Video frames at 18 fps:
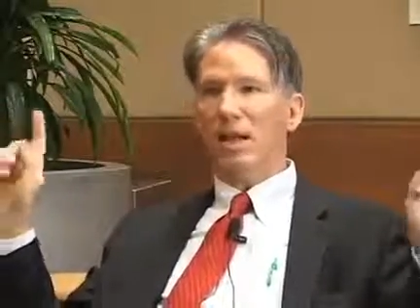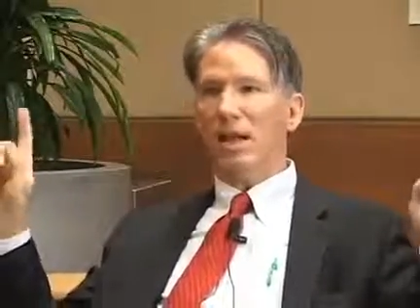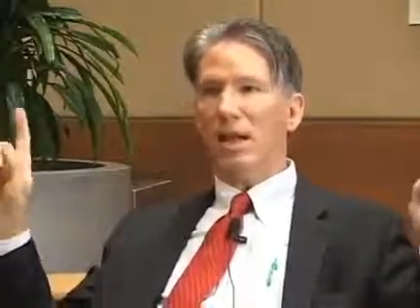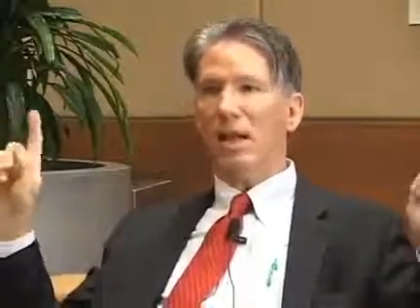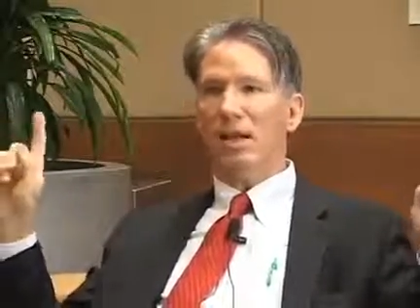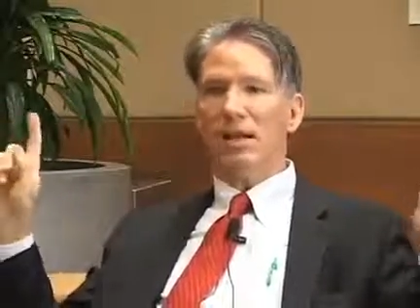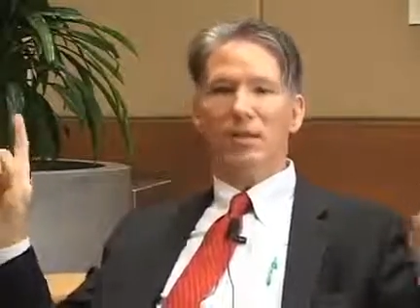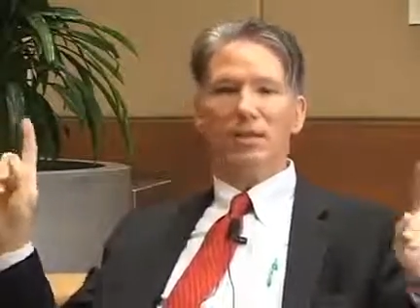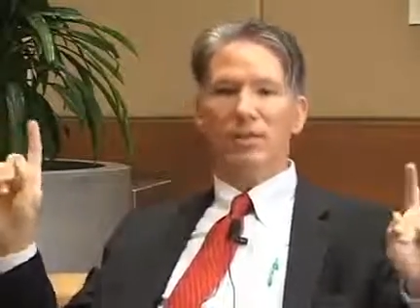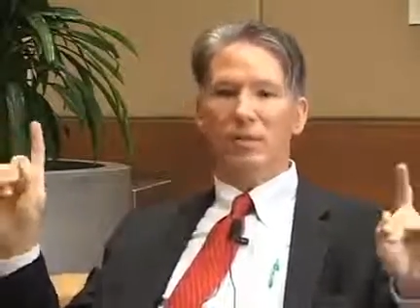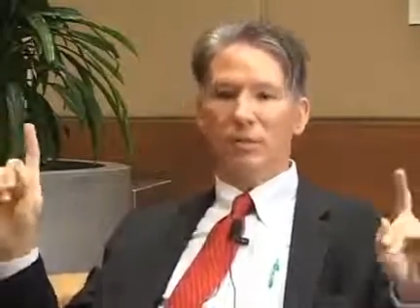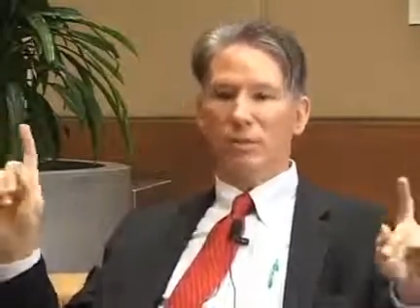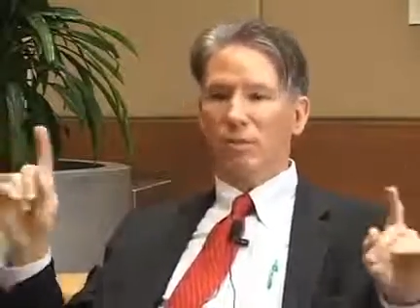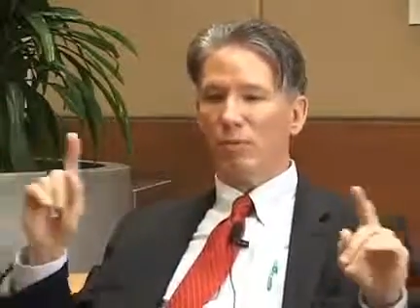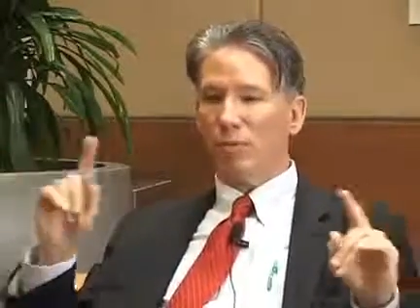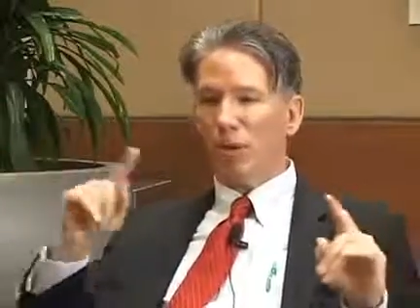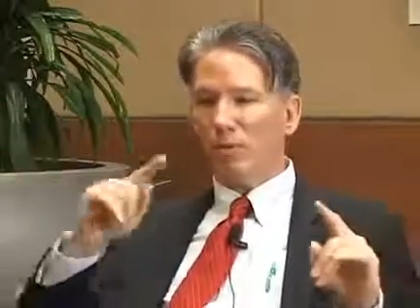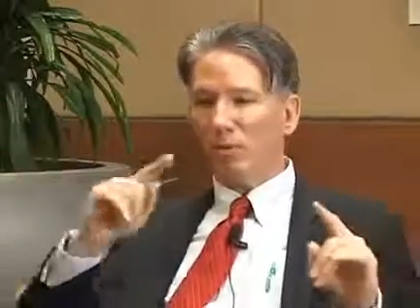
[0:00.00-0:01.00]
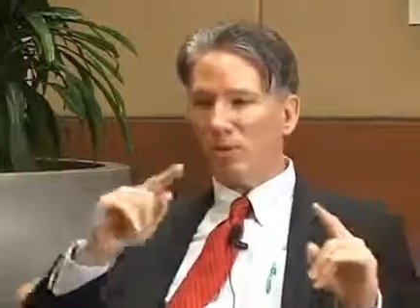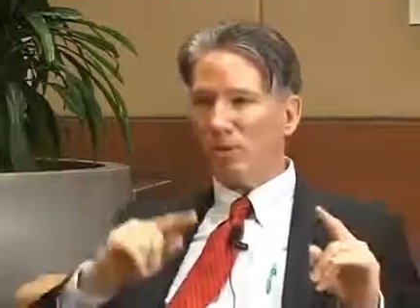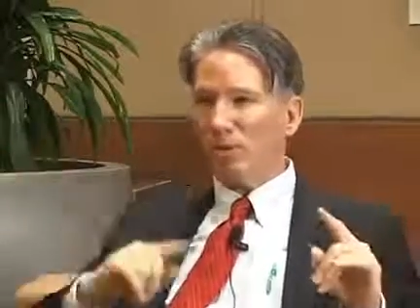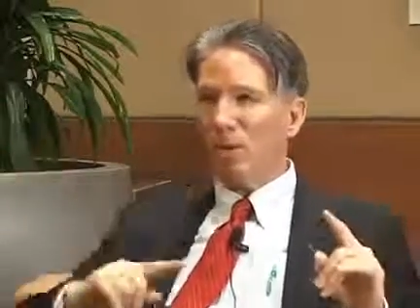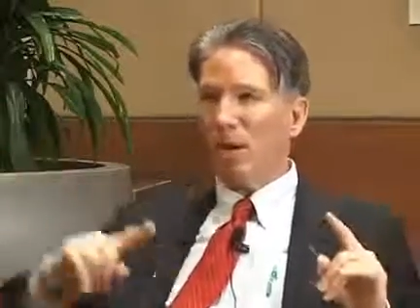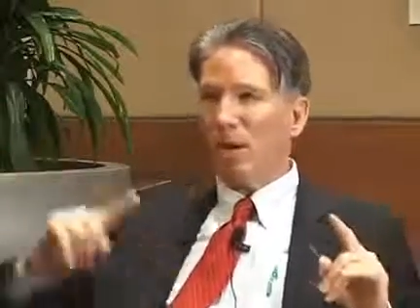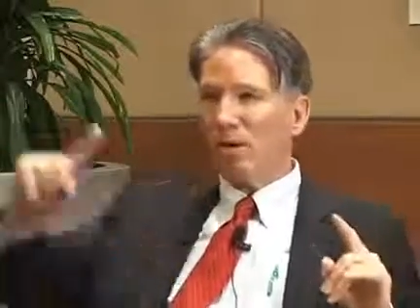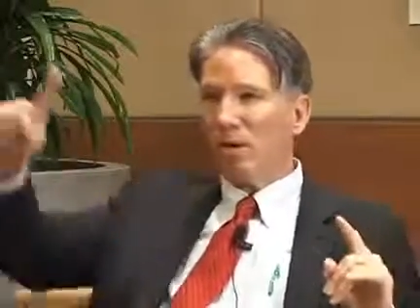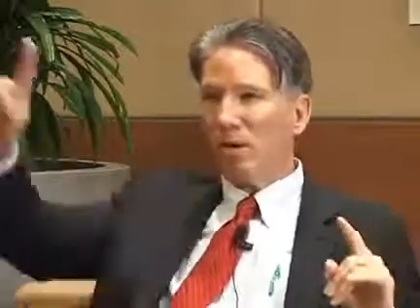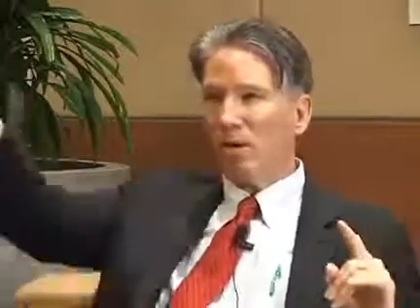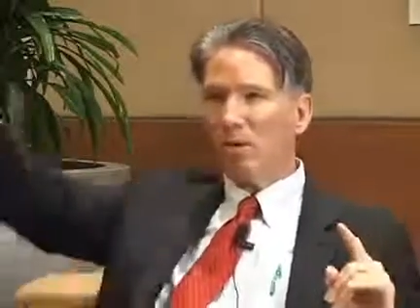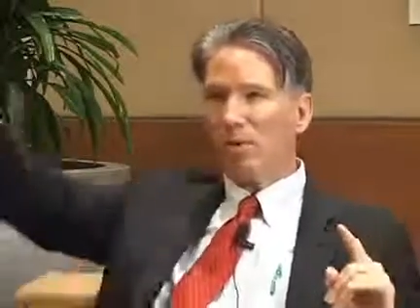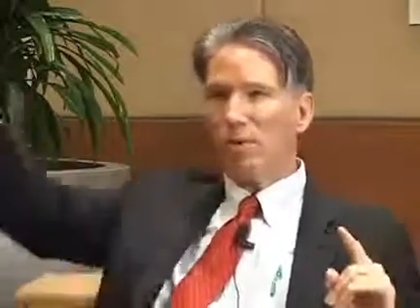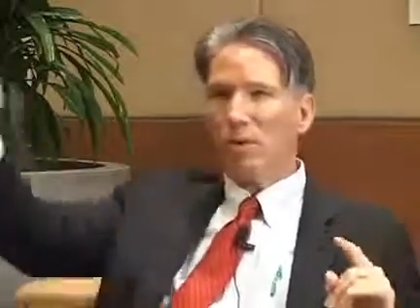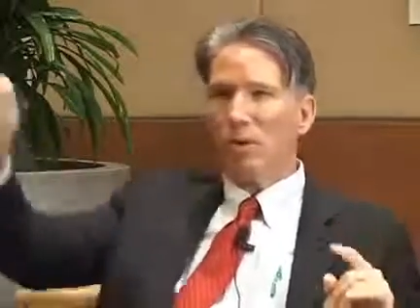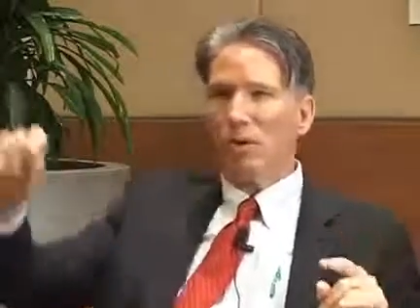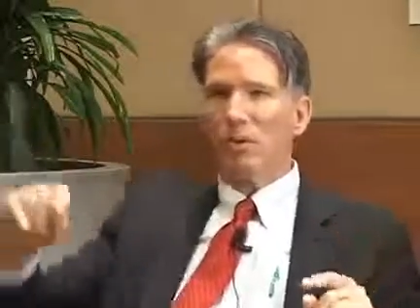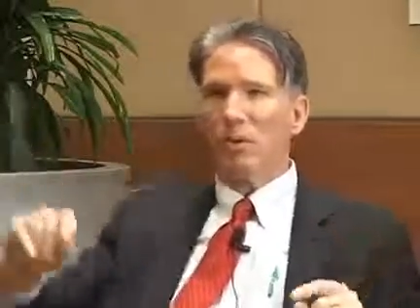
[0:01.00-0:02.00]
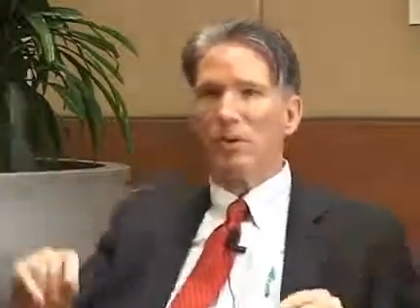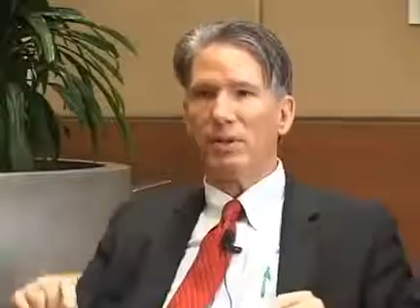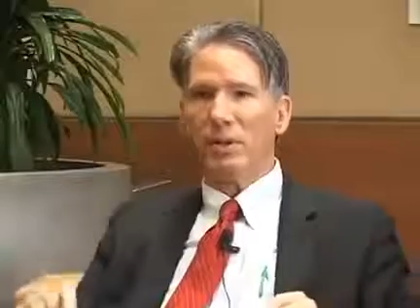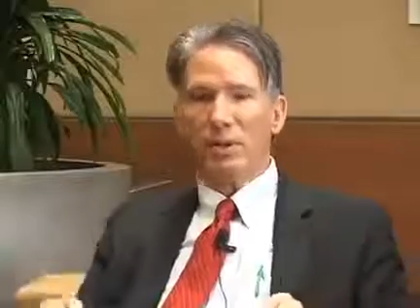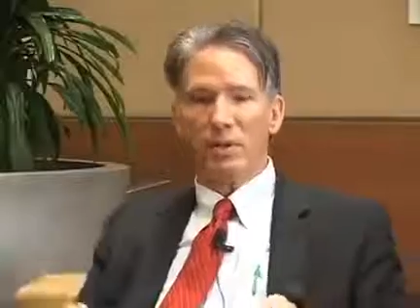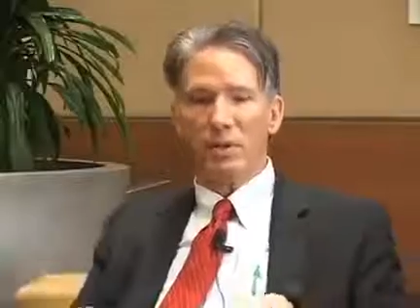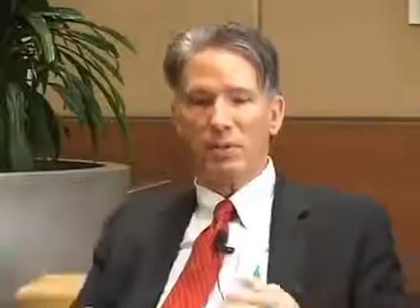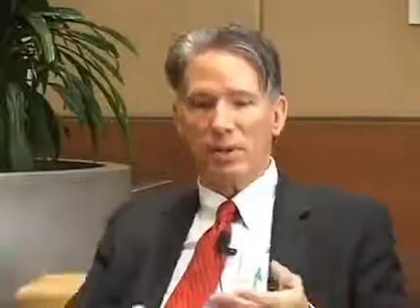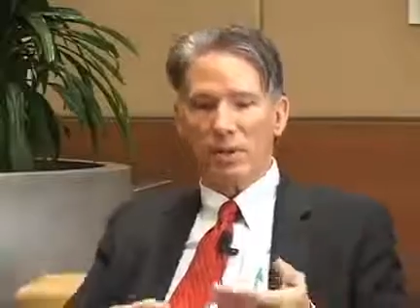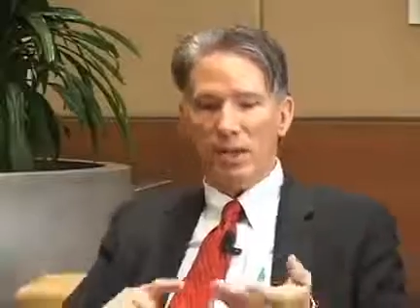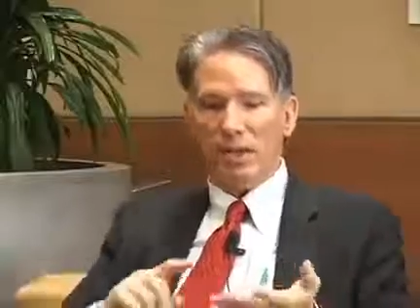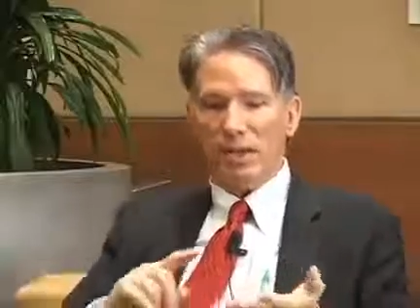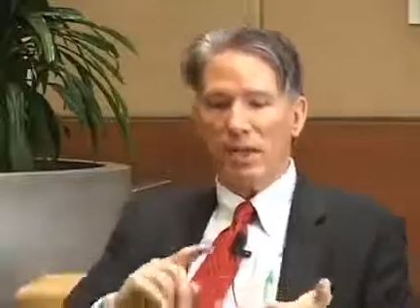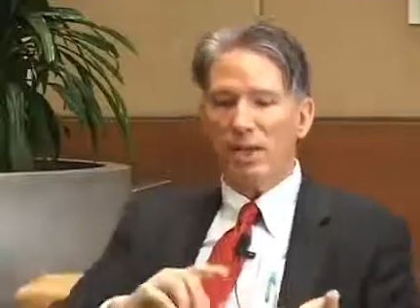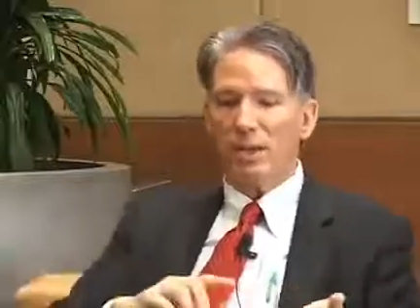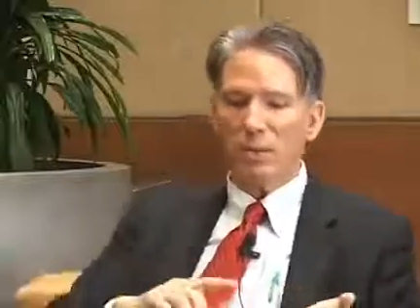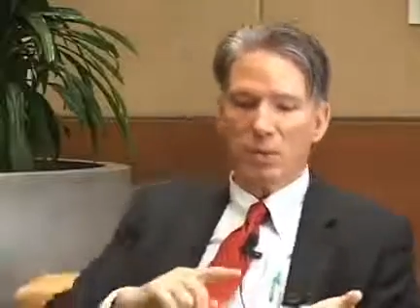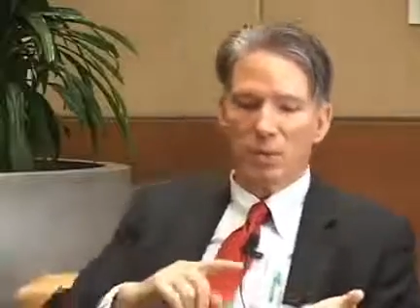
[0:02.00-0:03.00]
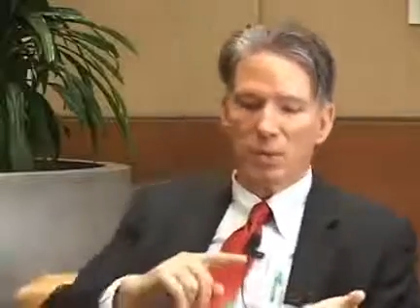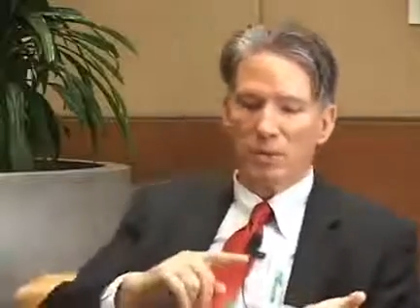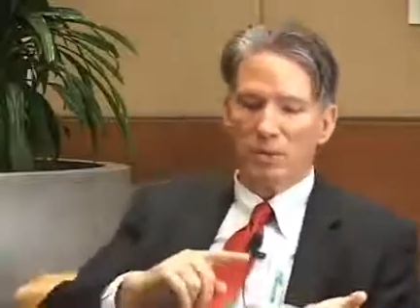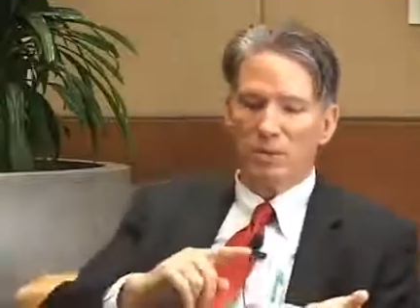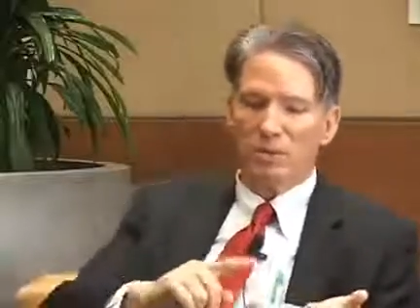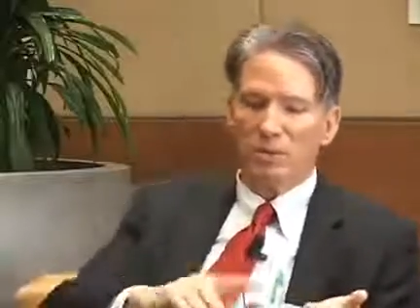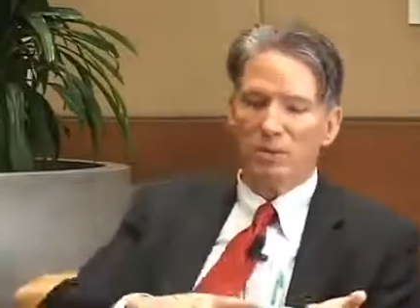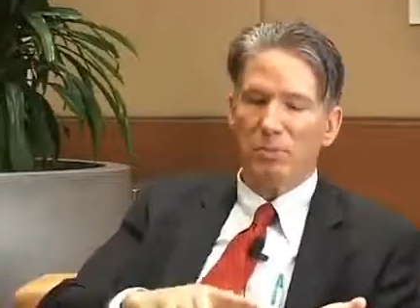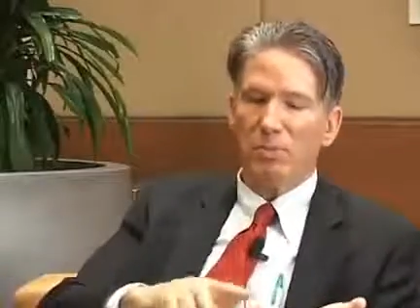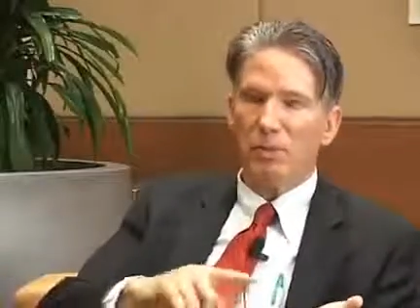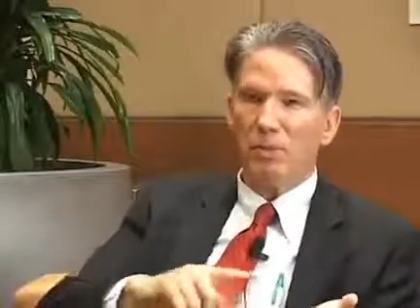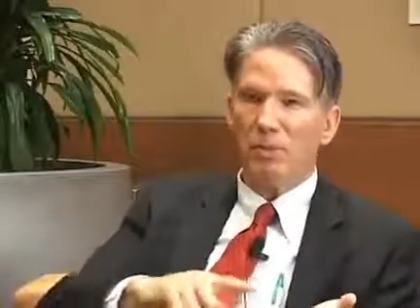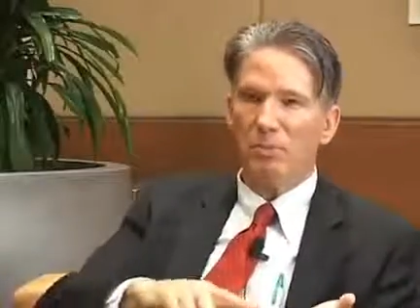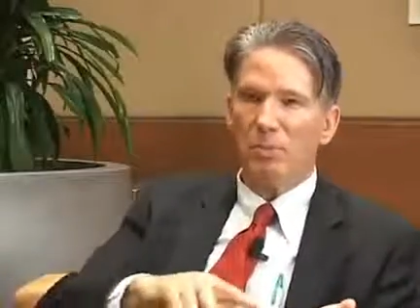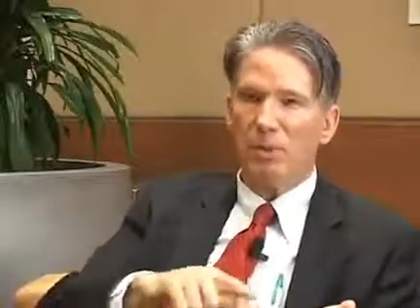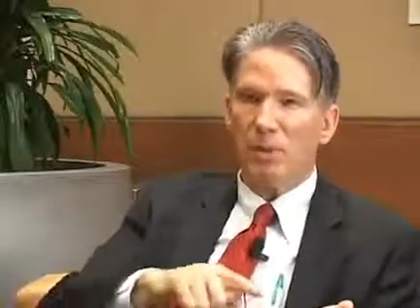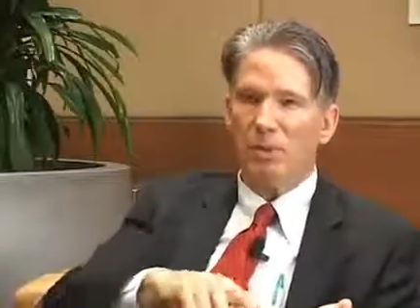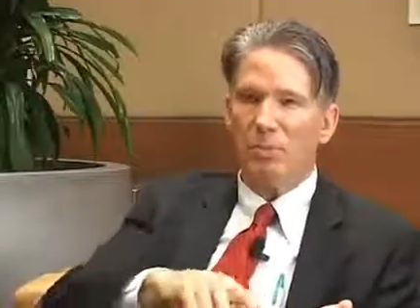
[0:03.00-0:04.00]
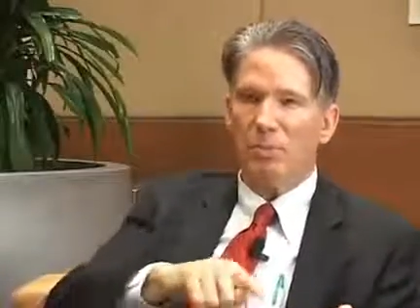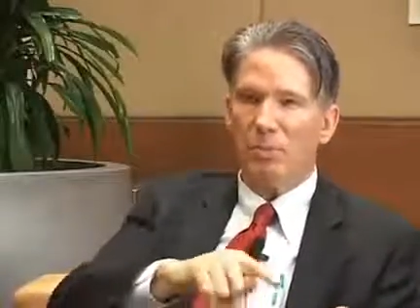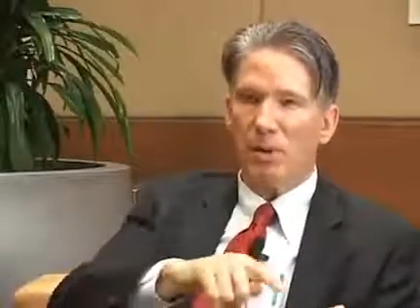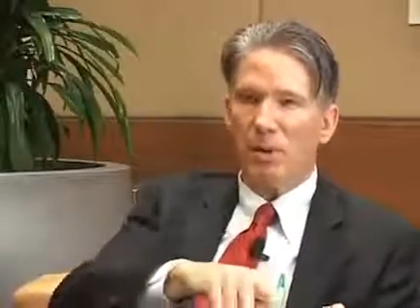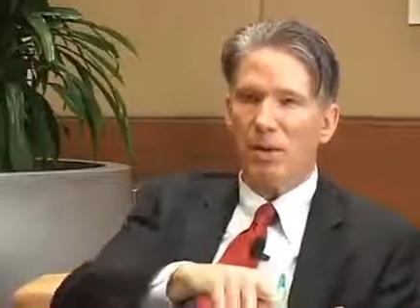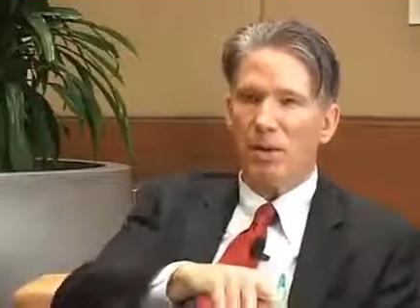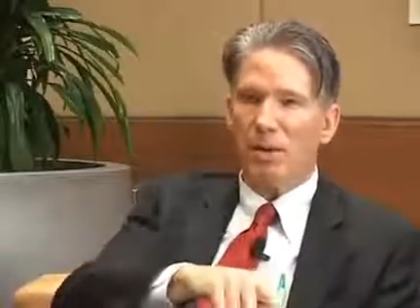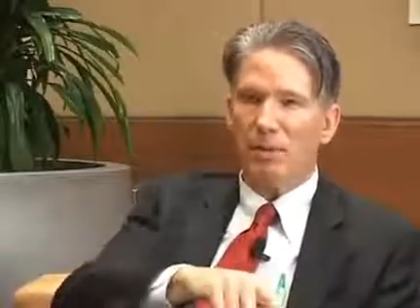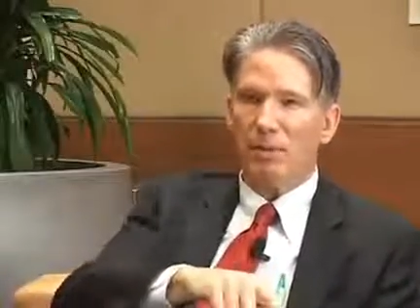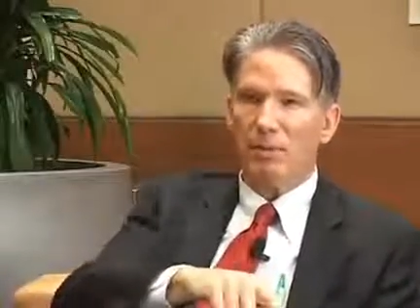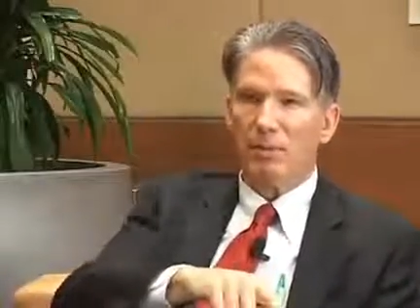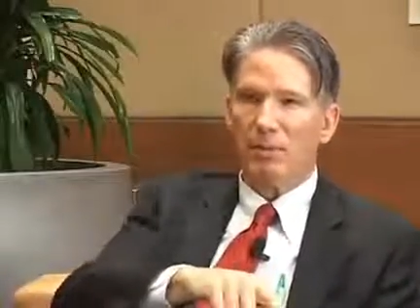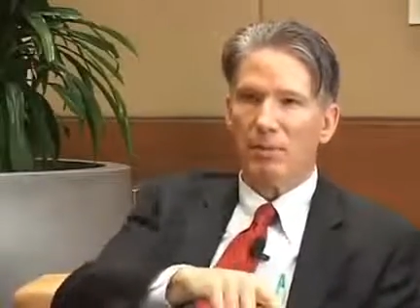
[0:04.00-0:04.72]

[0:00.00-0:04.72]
and from tomorrow forward, there would be equal disbursement of money